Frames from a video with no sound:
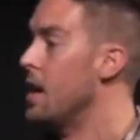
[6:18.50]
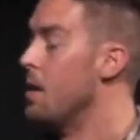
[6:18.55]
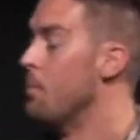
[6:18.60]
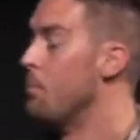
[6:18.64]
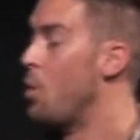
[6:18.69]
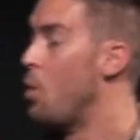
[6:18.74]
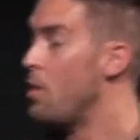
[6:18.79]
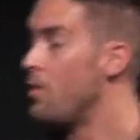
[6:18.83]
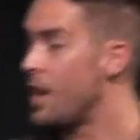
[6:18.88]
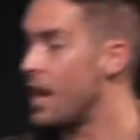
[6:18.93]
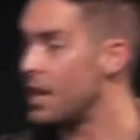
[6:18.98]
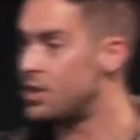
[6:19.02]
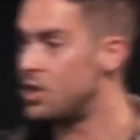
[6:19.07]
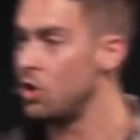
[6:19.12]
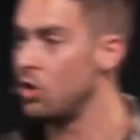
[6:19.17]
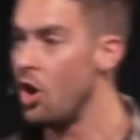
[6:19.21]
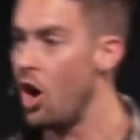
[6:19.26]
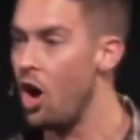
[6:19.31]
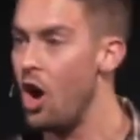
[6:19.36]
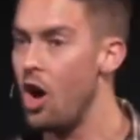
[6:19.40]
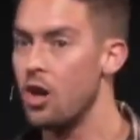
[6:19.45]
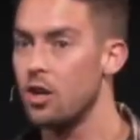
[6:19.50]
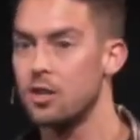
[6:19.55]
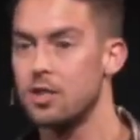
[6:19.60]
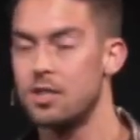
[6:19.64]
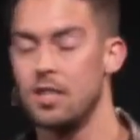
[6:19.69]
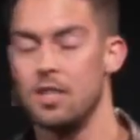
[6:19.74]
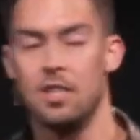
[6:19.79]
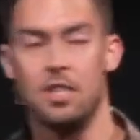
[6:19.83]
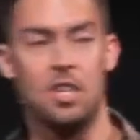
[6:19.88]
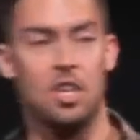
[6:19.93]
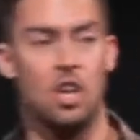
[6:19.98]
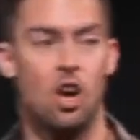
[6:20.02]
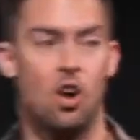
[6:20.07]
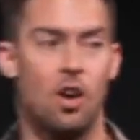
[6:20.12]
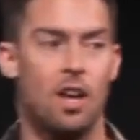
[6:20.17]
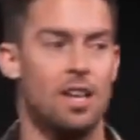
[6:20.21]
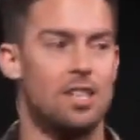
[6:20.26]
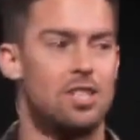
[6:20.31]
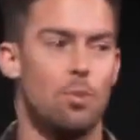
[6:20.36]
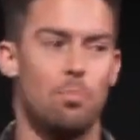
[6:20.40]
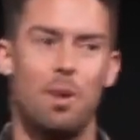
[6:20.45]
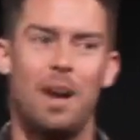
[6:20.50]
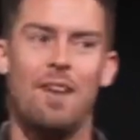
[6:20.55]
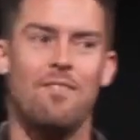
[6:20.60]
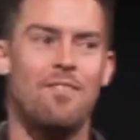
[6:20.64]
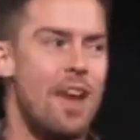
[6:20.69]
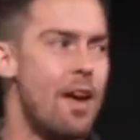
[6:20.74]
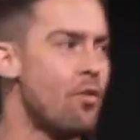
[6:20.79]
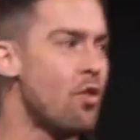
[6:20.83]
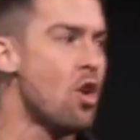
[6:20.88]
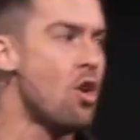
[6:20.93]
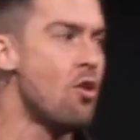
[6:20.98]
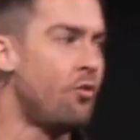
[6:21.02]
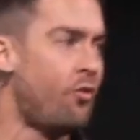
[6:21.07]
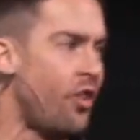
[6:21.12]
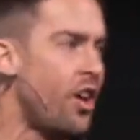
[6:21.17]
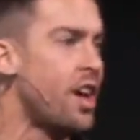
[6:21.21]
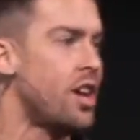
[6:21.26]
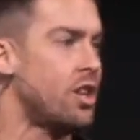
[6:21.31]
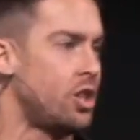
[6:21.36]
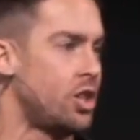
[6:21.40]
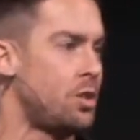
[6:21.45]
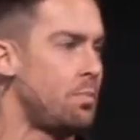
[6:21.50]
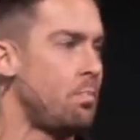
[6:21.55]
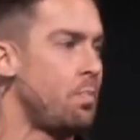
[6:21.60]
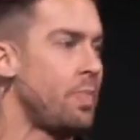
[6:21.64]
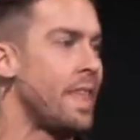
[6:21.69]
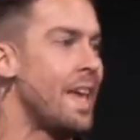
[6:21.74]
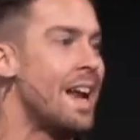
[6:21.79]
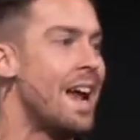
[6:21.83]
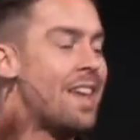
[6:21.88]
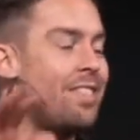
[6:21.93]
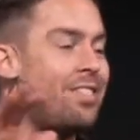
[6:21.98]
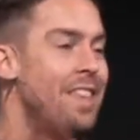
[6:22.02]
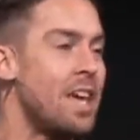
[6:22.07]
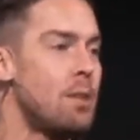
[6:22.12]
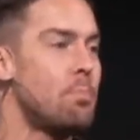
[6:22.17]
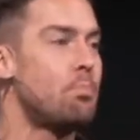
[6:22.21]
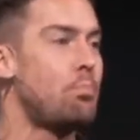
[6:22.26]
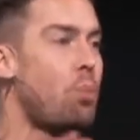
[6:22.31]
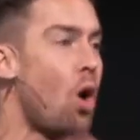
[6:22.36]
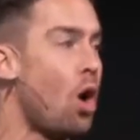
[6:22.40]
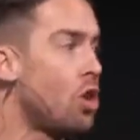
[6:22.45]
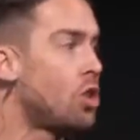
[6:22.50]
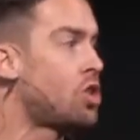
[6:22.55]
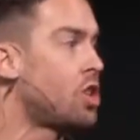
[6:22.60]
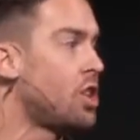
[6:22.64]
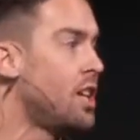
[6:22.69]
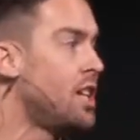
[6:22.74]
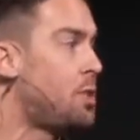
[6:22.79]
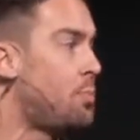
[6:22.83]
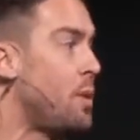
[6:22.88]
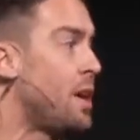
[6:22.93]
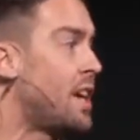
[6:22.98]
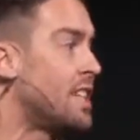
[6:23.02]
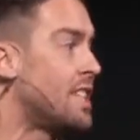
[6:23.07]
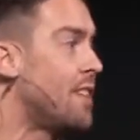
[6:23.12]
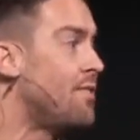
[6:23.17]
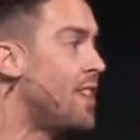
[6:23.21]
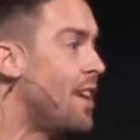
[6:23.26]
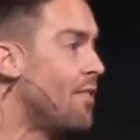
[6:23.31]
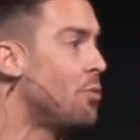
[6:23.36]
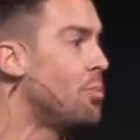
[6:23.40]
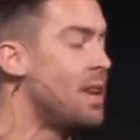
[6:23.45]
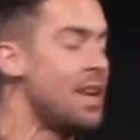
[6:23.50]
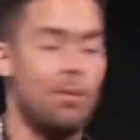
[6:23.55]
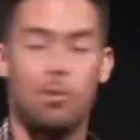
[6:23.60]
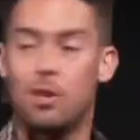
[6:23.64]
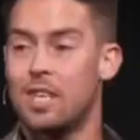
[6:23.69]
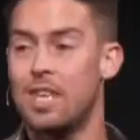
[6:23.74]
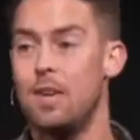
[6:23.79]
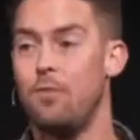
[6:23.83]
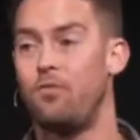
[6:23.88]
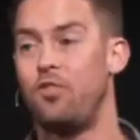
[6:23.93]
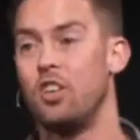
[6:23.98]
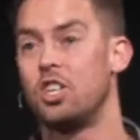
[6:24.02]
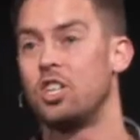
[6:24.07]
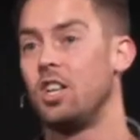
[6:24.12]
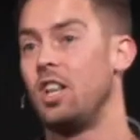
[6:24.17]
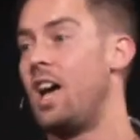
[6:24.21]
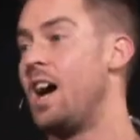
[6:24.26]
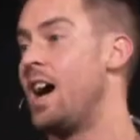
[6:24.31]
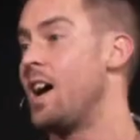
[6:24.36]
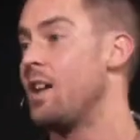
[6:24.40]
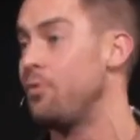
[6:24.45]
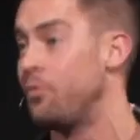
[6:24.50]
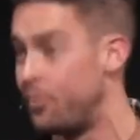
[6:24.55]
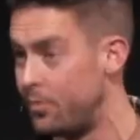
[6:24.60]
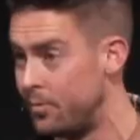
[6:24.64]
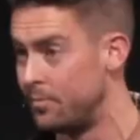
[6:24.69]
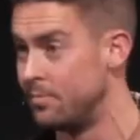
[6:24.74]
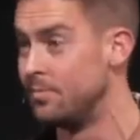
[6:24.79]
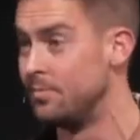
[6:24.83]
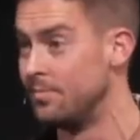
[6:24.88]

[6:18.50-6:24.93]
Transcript: But we've got two dogs and you know, and so, but I've never owned fish. And I think partially it's because I've never been able to keep fish alive.